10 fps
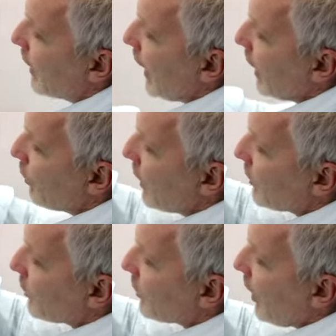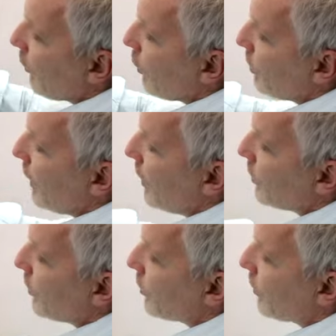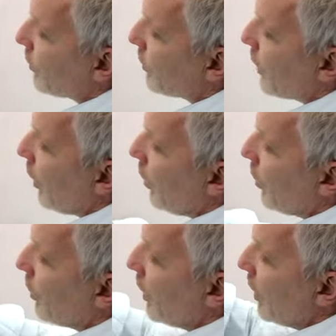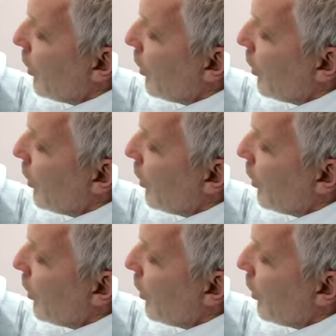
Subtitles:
How do we get several pieces to flow